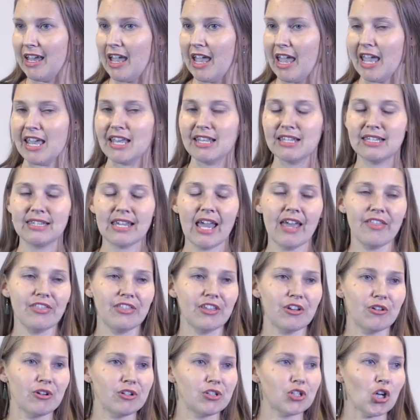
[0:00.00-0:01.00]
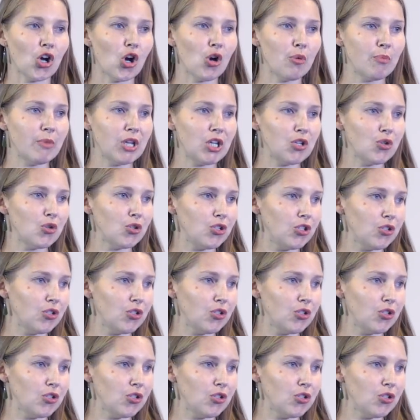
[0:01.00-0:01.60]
He sat there and told me, "You're